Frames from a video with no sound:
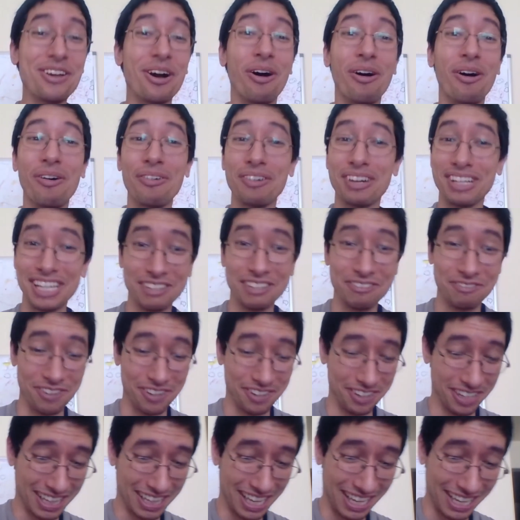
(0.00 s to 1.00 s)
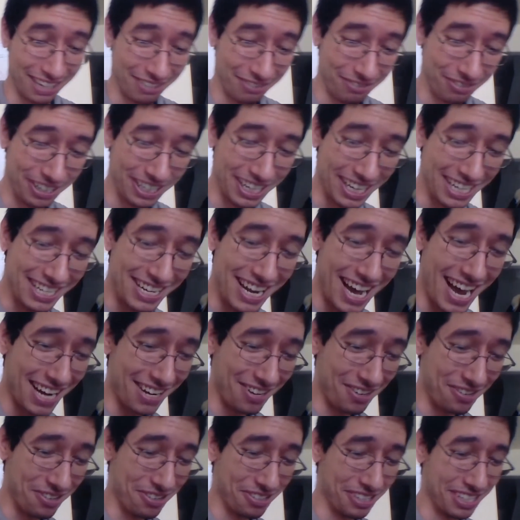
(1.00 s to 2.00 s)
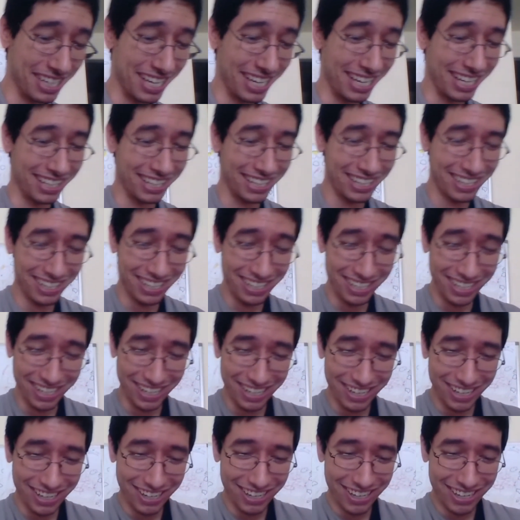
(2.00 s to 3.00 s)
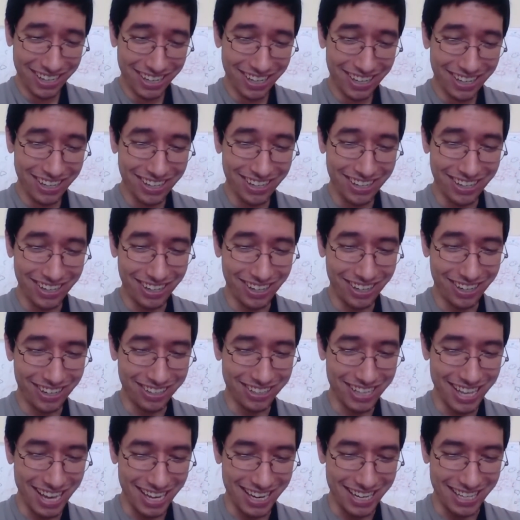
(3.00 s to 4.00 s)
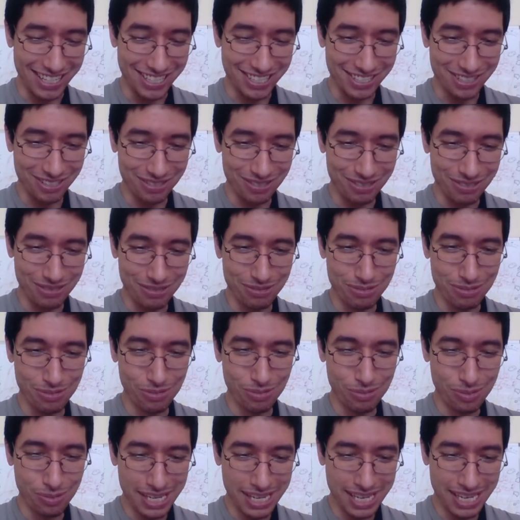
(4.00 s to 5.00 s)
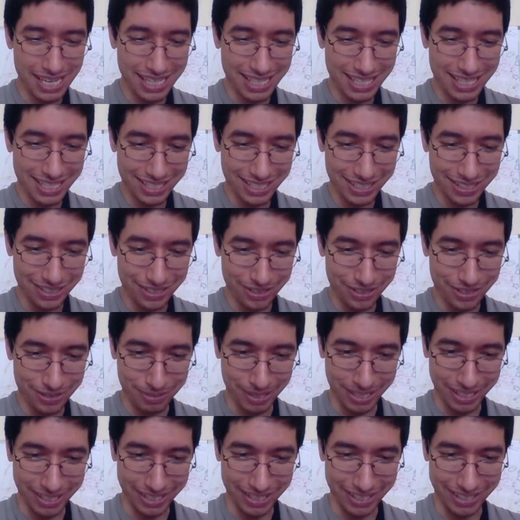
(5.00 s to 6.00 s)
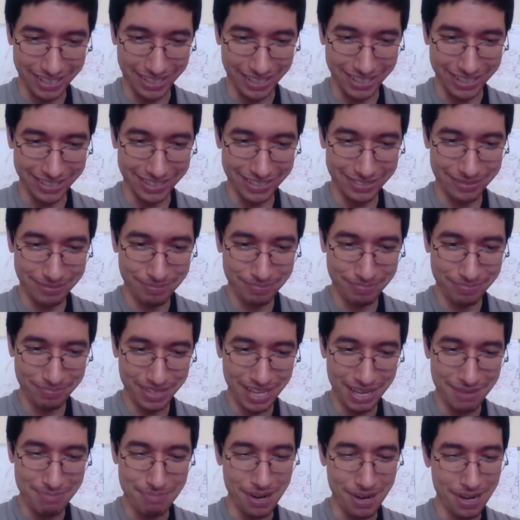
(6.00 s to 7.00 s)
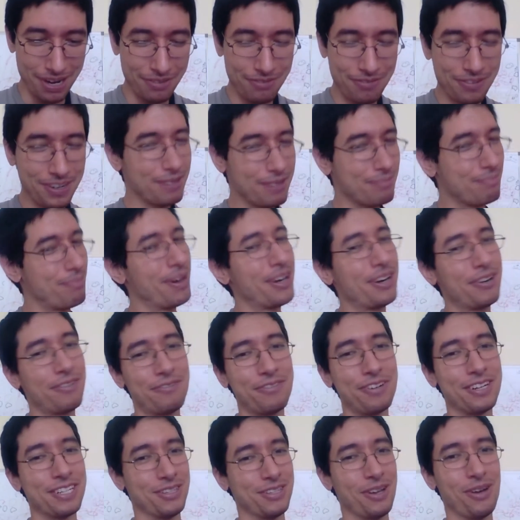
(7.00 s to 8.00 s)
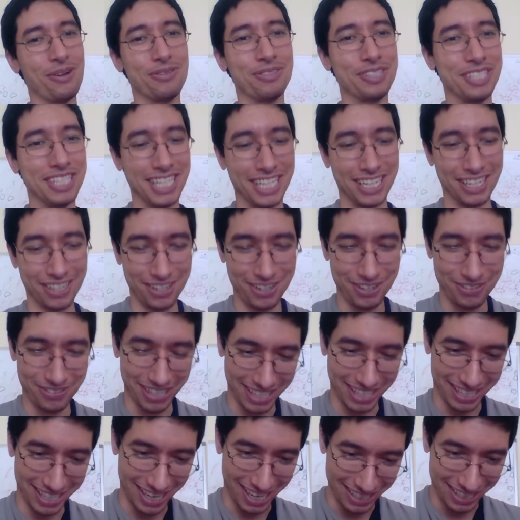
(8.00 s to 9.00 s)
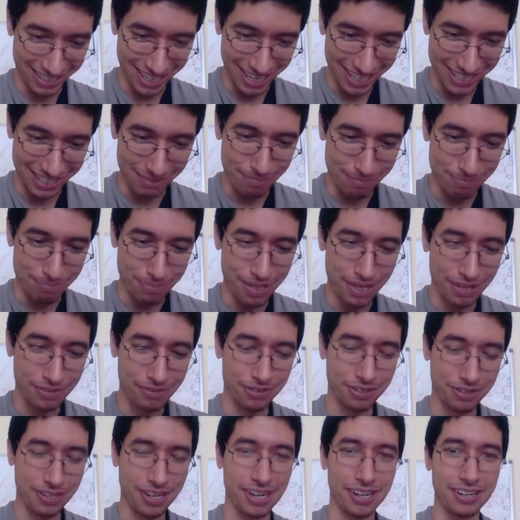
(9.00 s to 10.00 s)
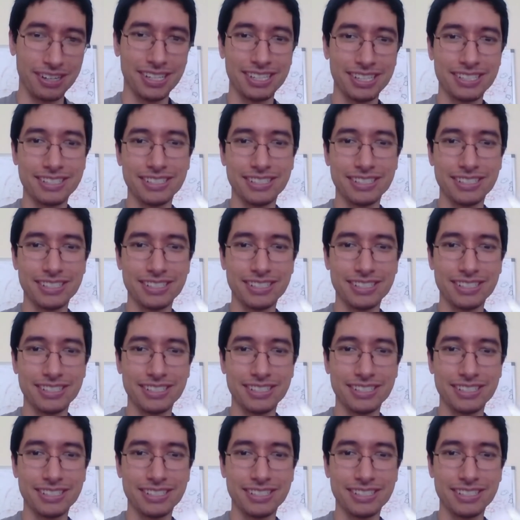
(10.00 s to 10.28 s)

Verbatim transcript: totally feeling like a freaking nine year old again. Oh, that is sweet. Oh my goodness. And Butterfree, Butterfree's an OG. Oh my gosh, that's a beautiful card.